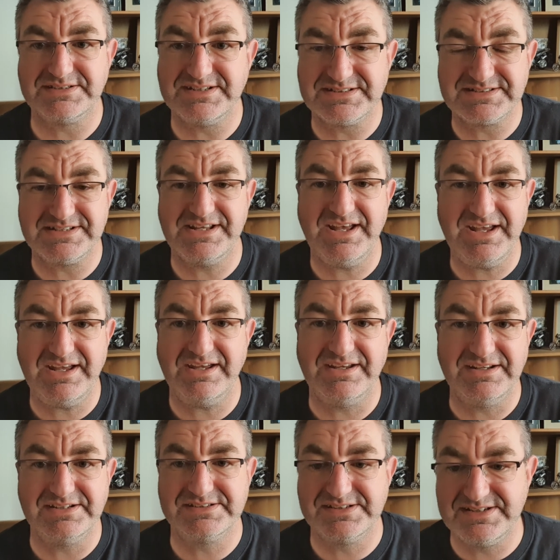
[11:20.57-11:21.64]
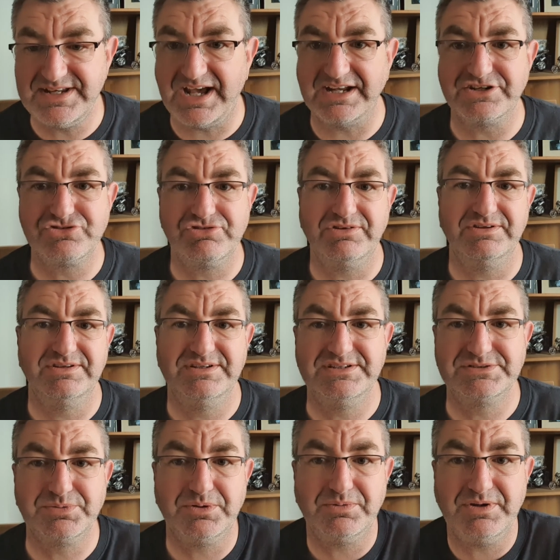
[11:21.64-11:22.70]
It's there. It's natural.
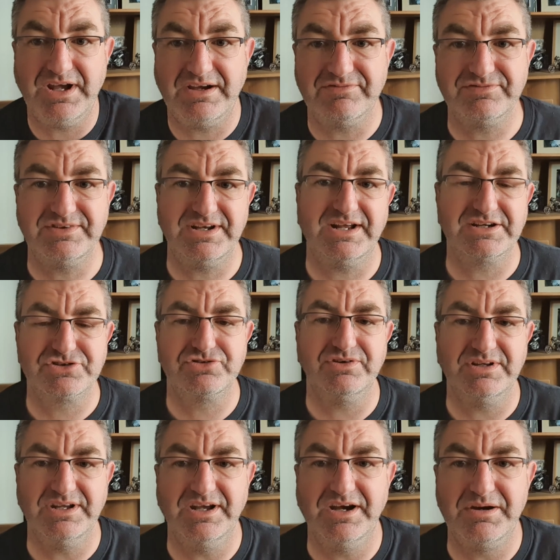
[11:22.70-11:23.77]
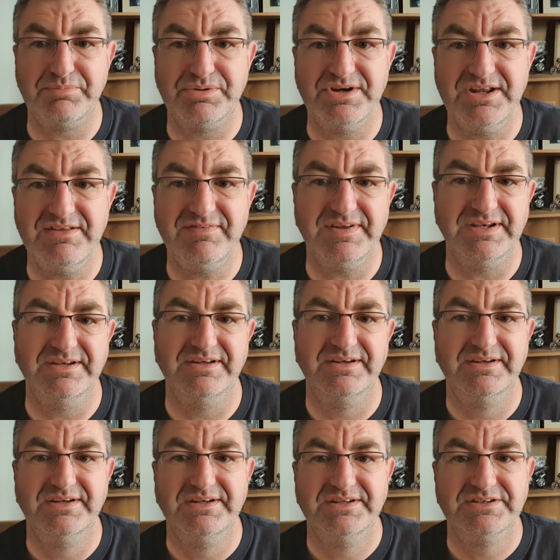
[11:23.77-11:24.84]
It's what we have naturally, our breathing.
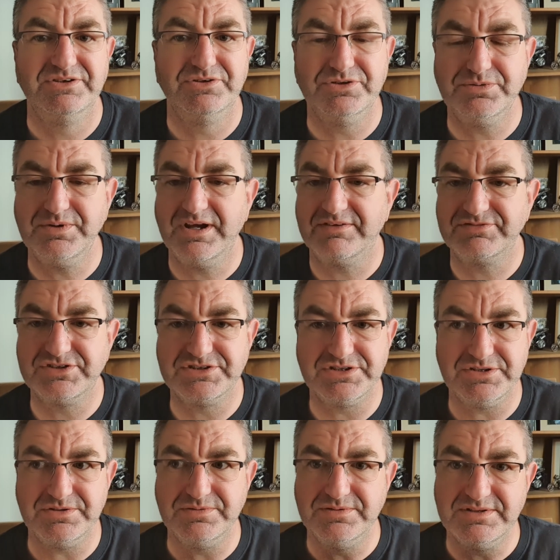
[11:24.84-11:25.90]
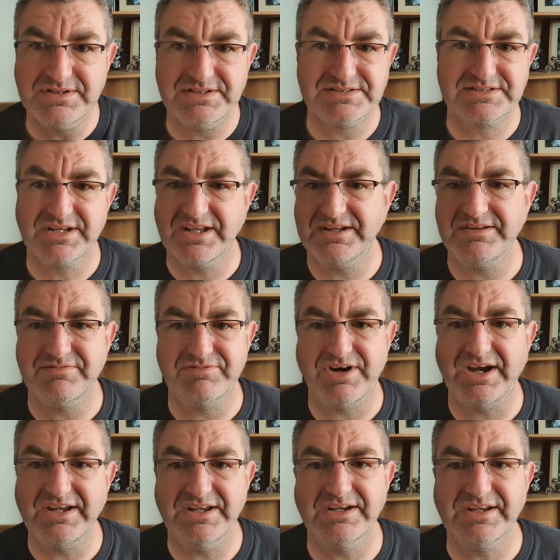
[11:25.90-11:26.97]
All we have to do is get it
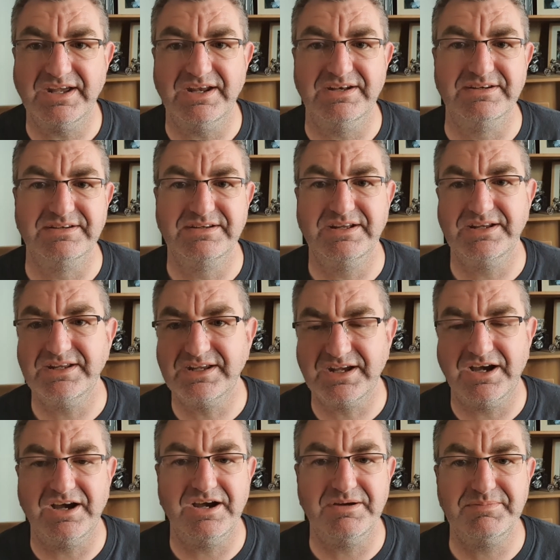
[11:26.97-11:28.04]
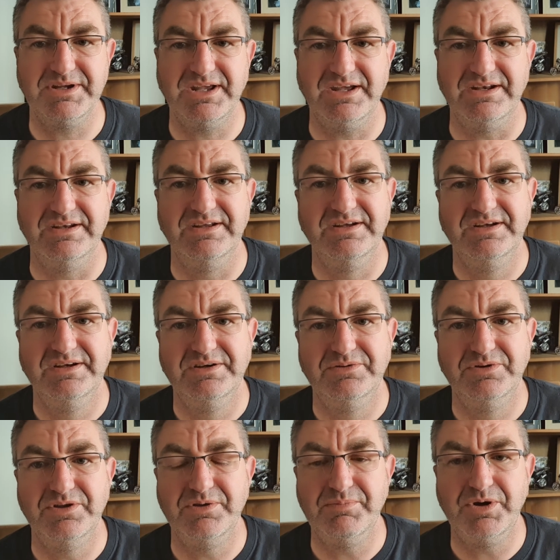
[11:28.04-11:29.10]
right again, get it calm again.
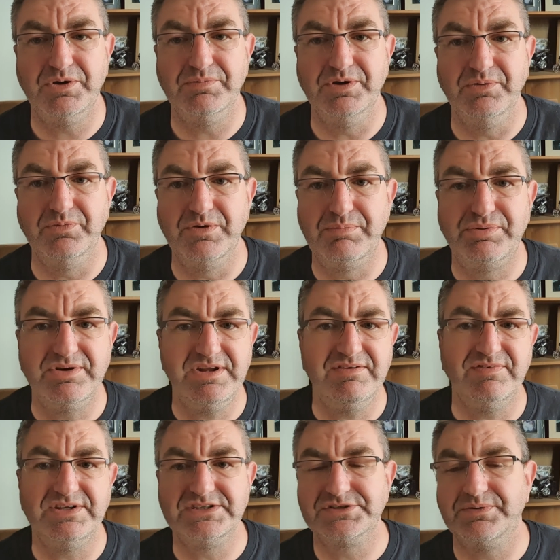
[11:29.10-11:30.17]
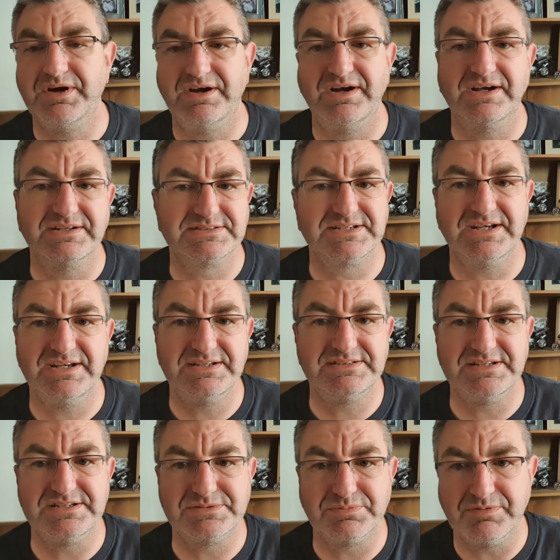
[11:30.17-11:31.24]
But at the moment, we're breathing to our
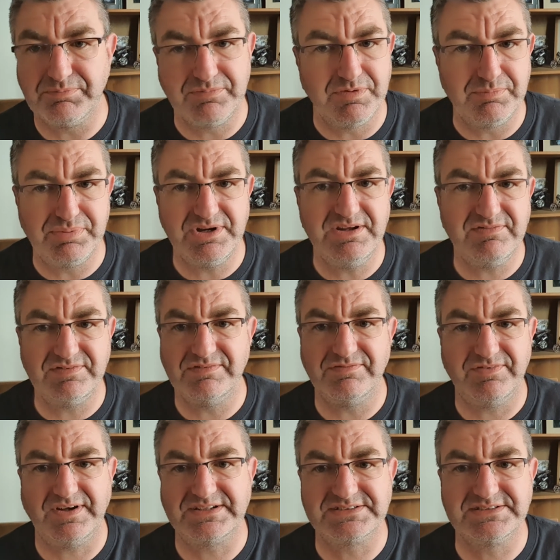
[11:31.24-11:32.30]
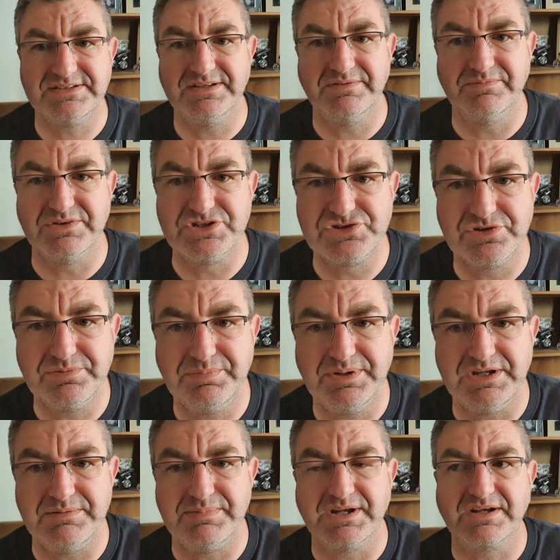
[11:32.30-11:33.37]
anxieties. We're breathing faster than we should
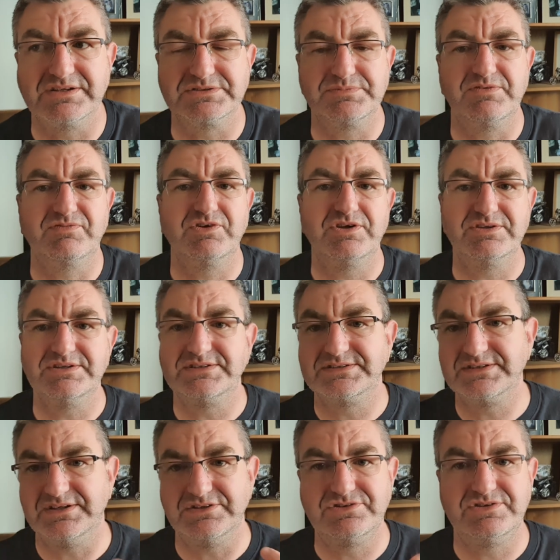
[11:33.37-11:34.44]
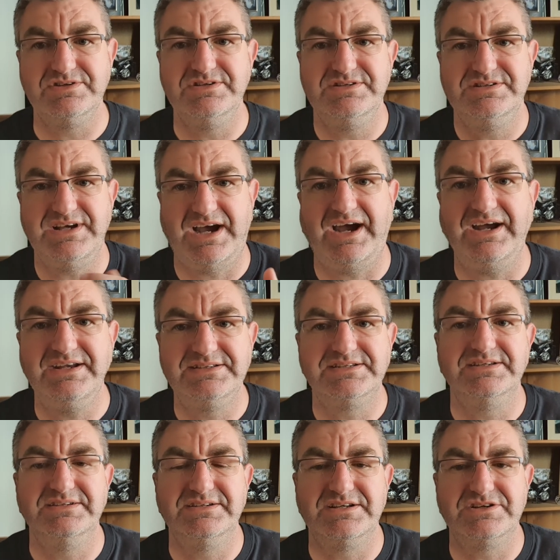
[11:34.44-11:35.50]
be because we've got this
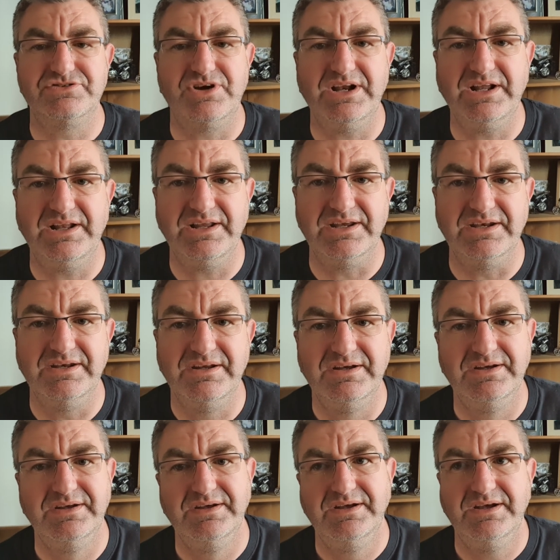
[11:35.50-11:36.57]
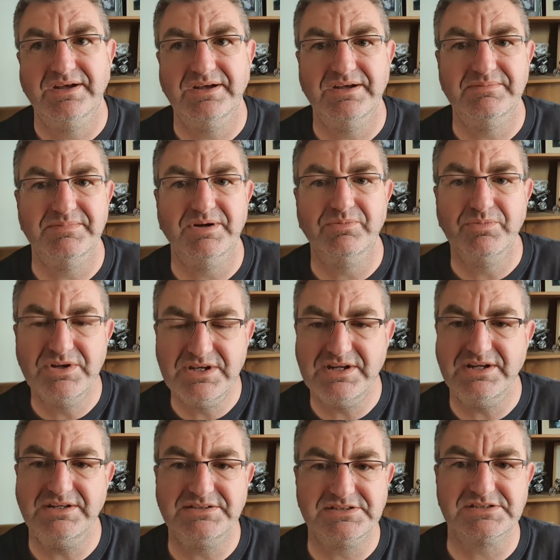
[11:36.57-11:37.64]
heightened adrenaline. And we
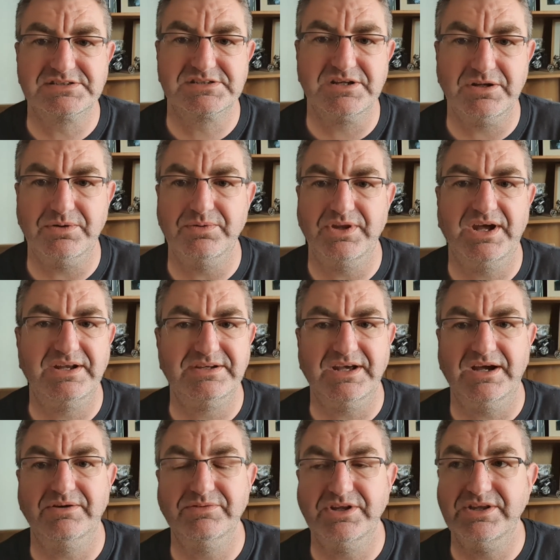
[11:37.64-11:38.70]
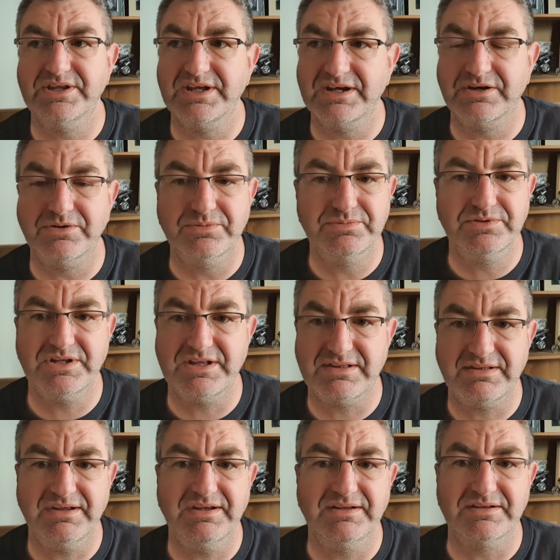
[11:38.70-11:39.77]
need to slow that down. And the only
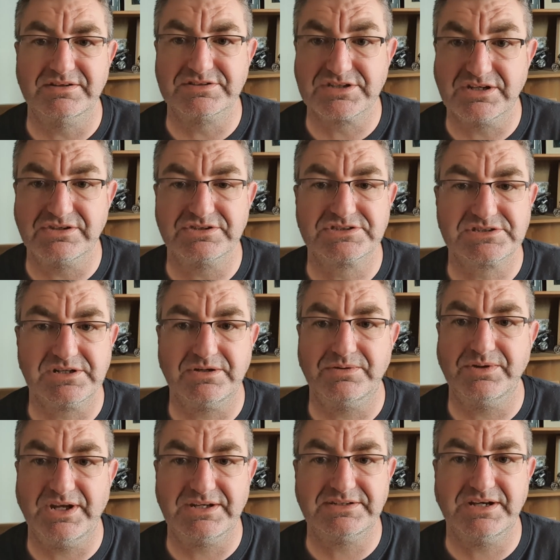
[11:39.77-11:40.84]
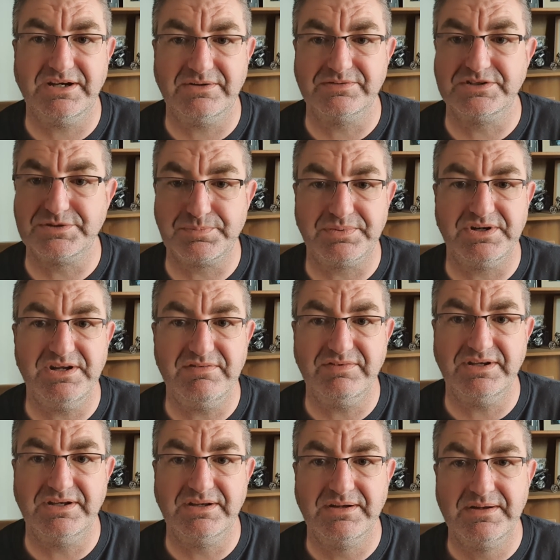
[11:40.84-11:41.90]
thing that's going to slow that down is
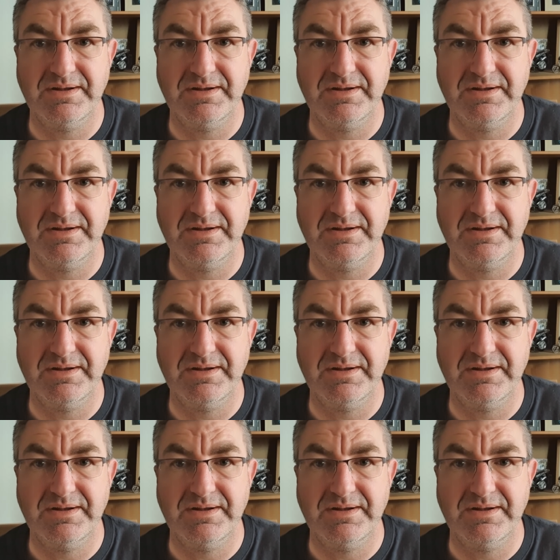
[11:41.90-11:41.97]
breathing.